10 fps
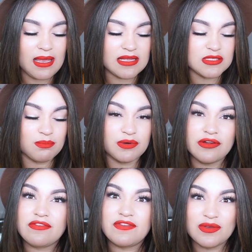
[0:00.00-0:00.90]
It's
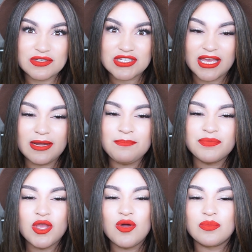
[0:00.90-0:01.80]
Profusion,
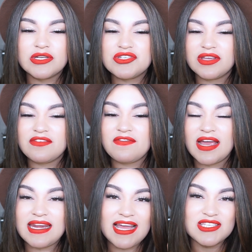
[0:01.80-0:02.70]
which you can
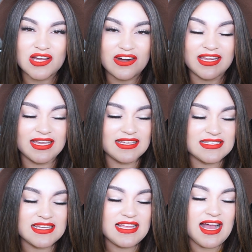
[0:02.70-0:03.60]
find at Target,